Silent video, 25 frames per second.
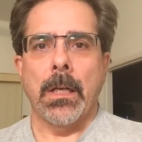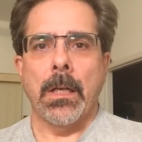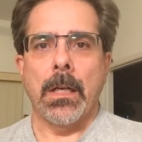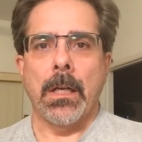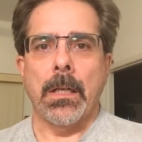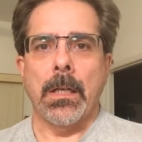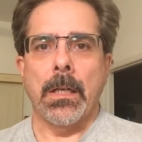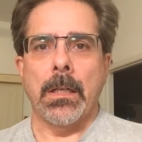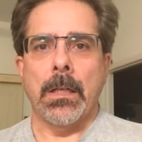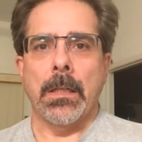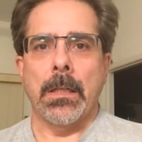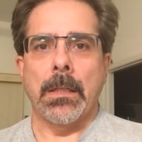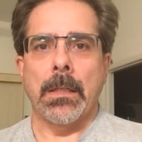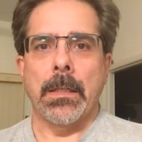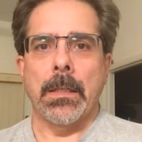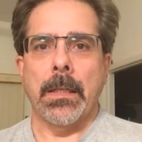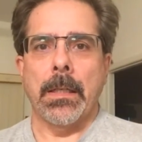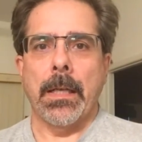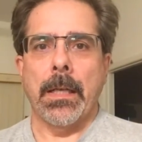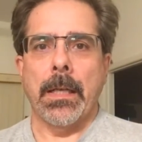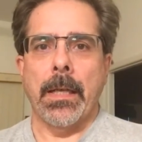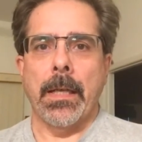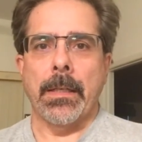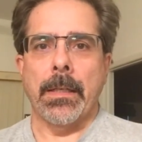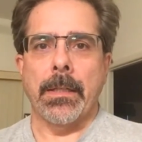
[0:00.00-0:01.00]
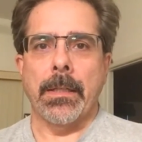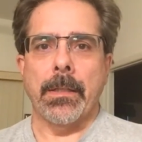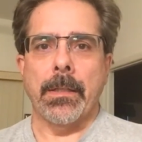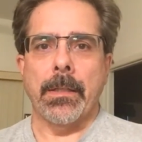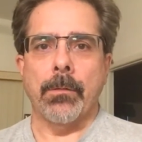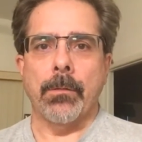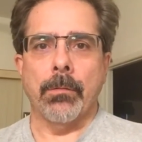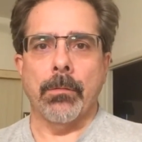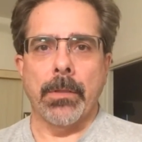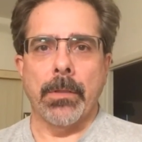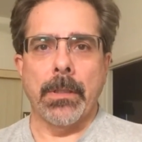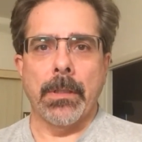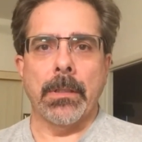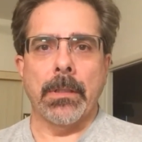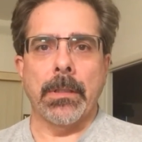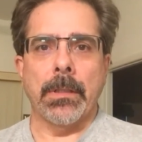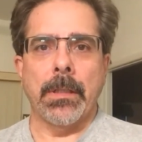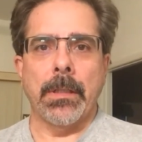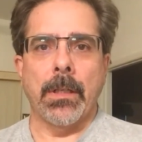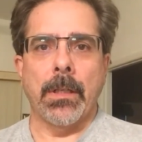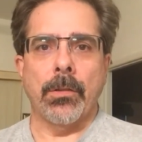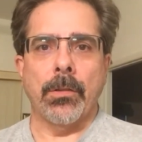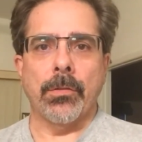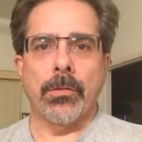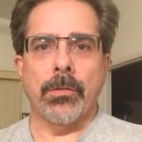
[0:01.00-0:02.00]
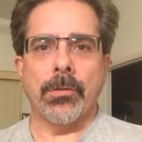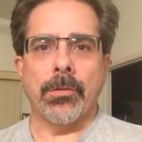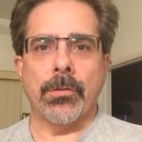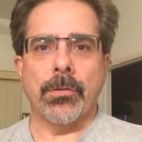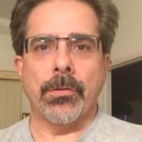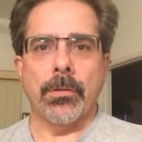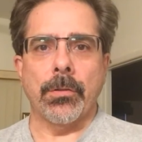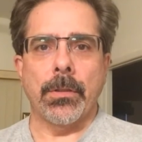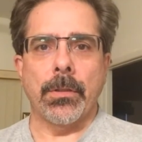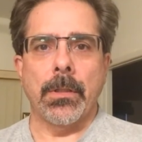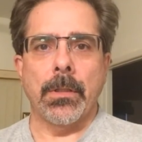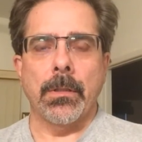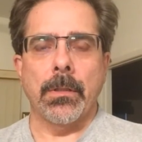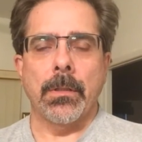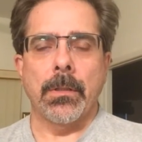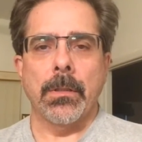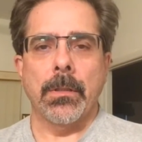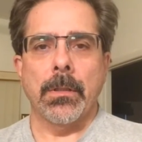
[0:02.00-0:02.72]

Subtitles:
and he really understood